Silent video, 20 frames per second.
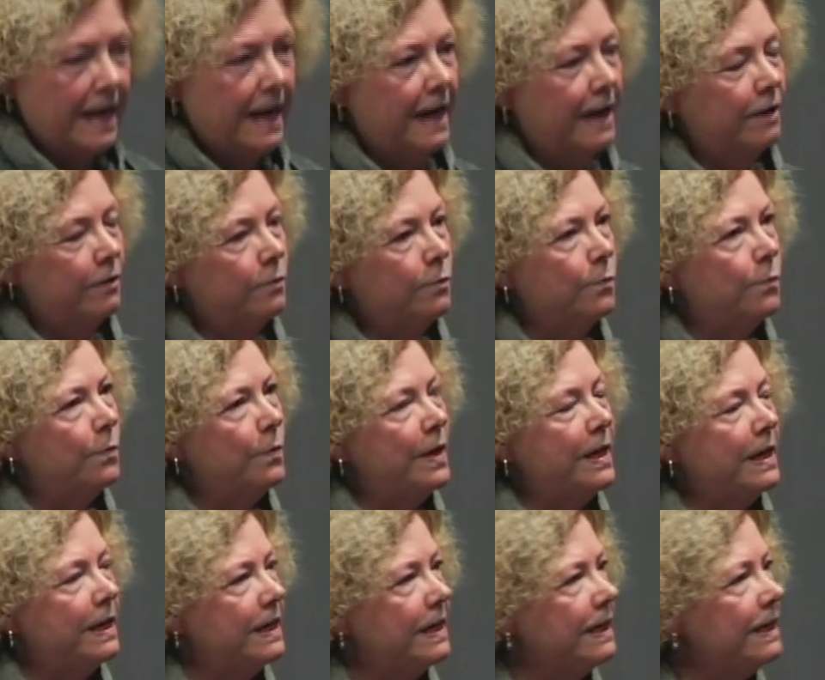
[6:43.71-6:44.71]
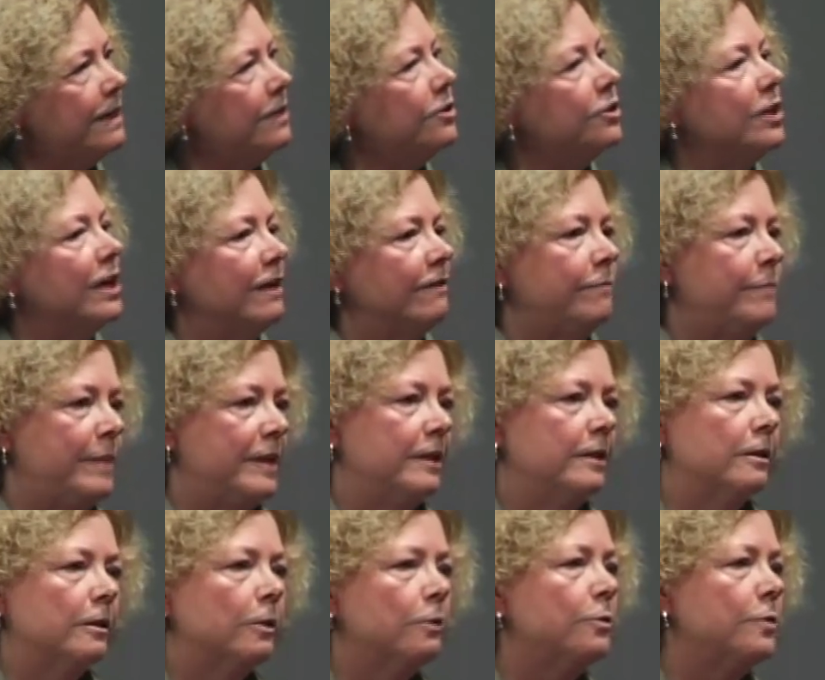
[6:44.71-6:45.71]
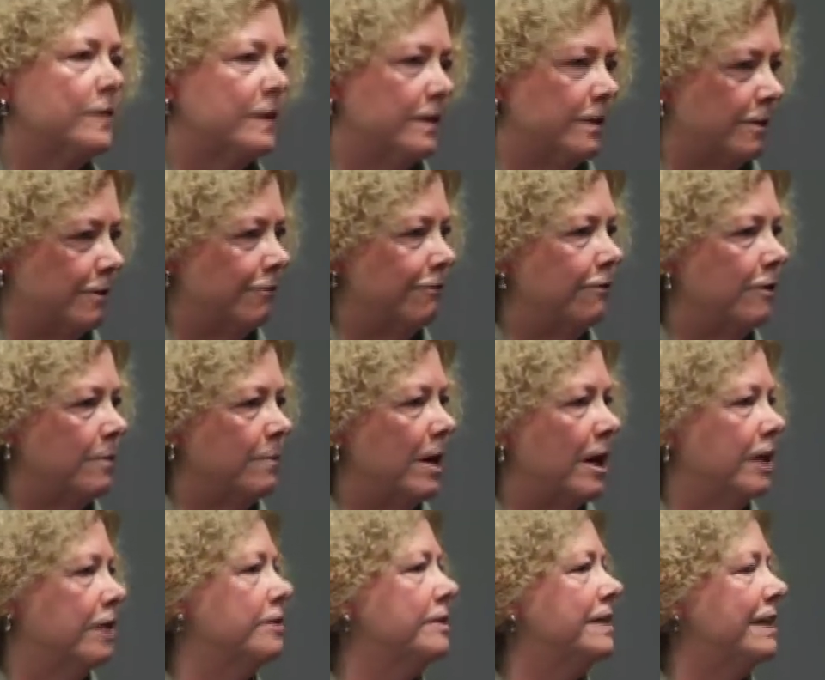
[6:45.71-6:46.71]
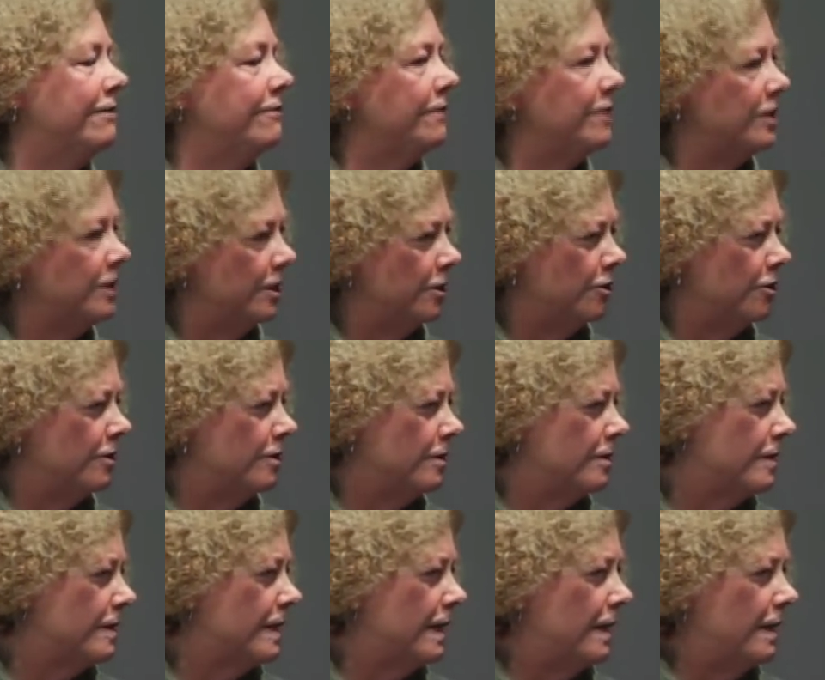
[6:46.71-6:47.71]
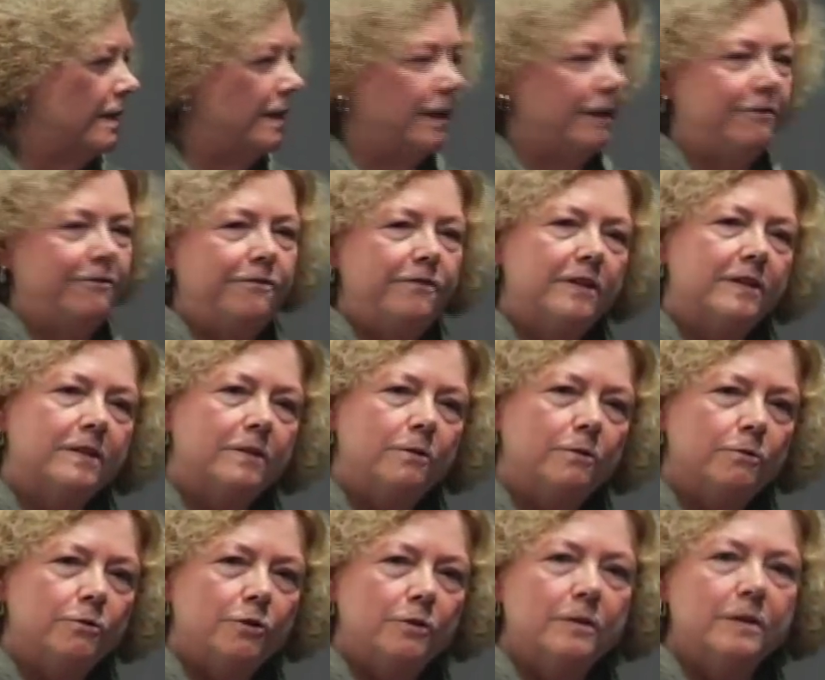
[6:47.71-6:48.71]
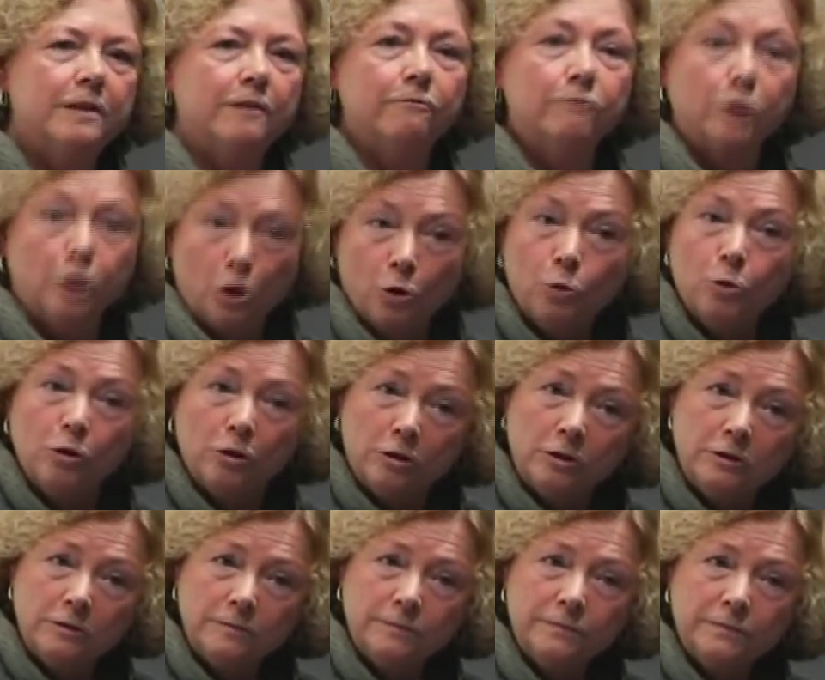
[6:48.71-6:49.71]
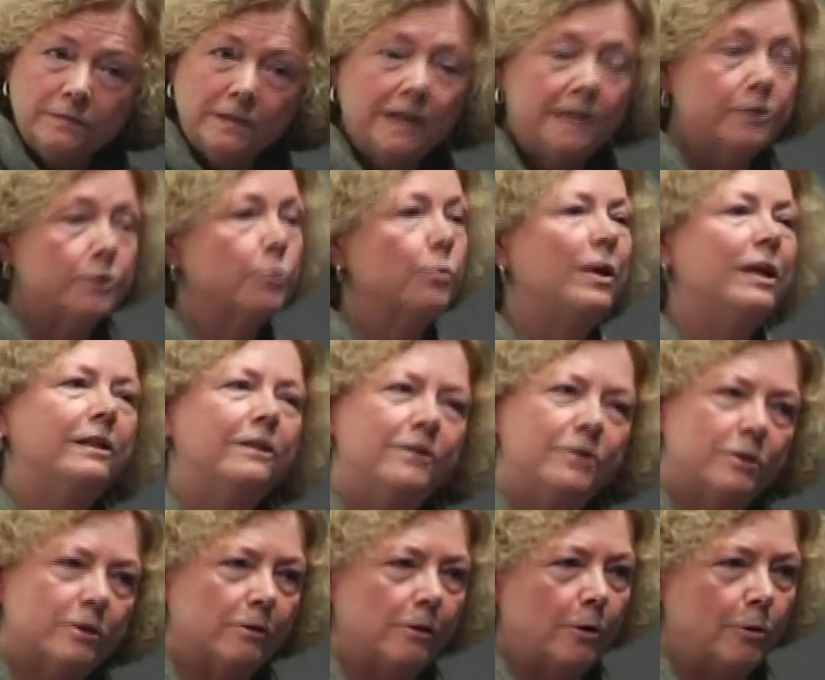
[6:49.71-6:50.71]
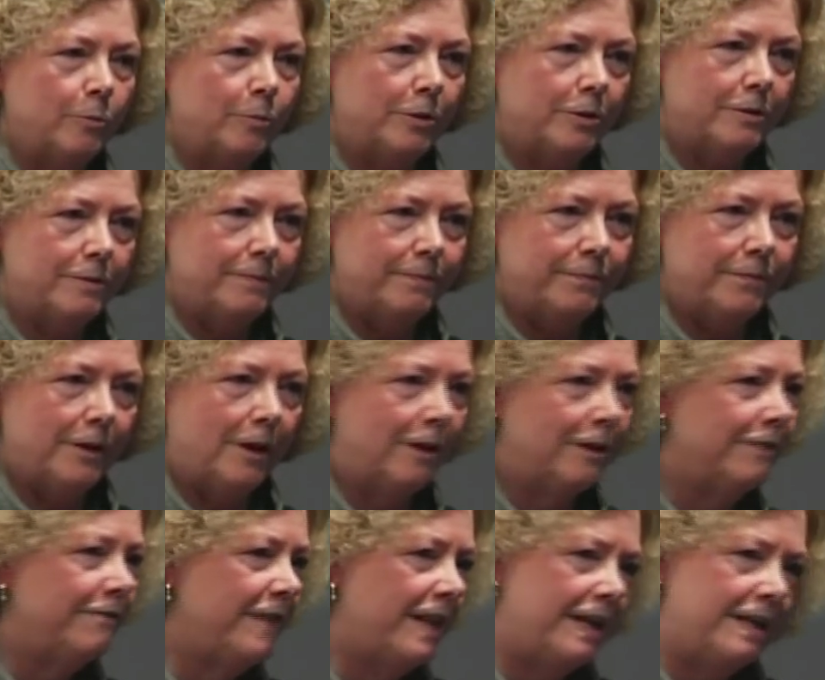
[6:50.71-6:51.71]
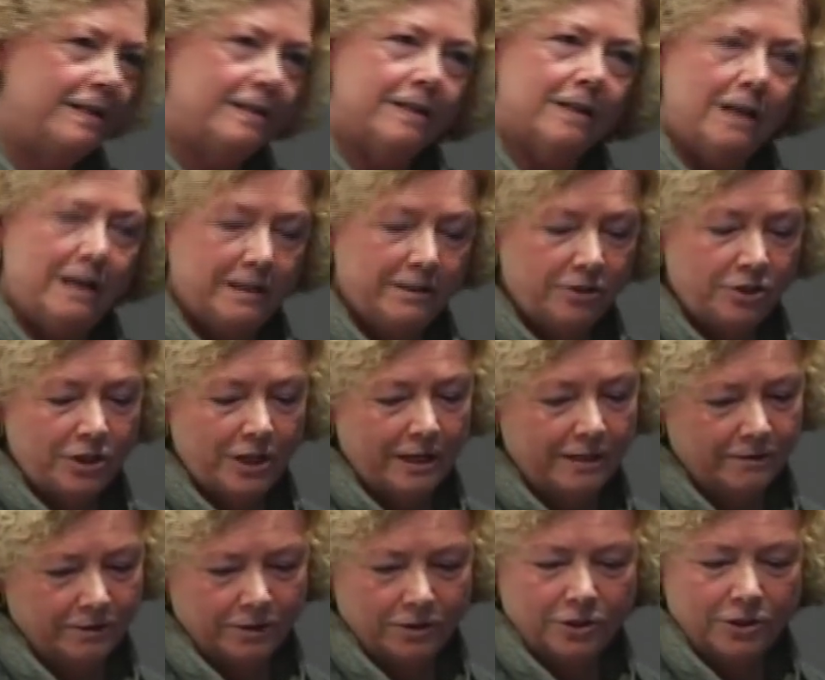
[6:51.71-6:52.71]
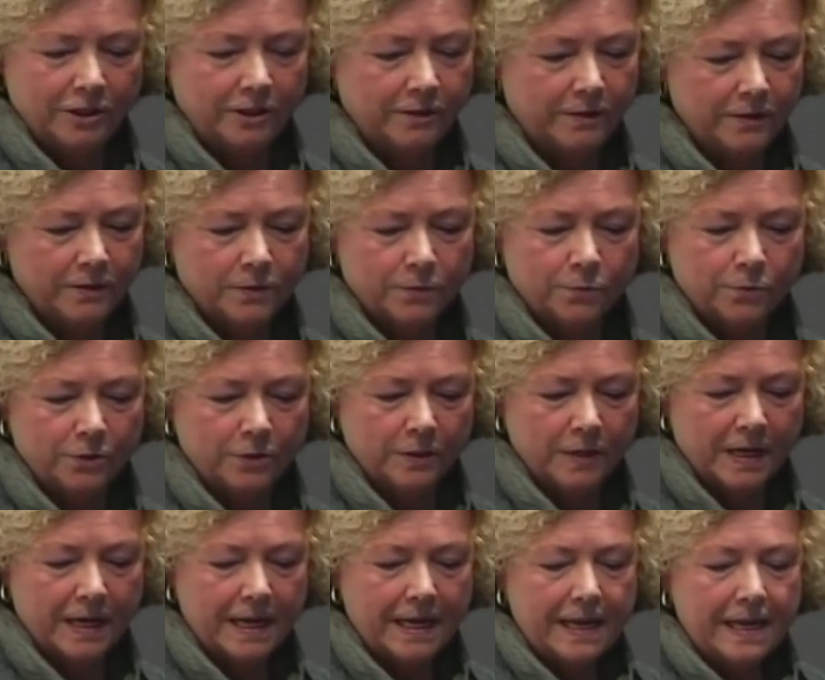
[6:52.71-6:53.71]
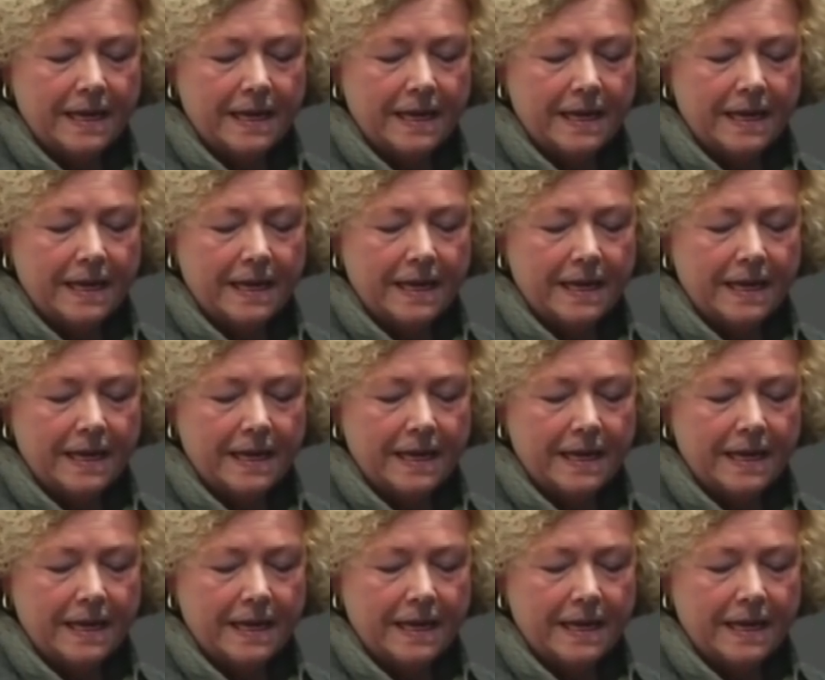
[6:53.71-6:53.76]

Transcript: And we each have been loosened from our definitions and fixed notions of local as well as global. All of that has gotten challenged in this work.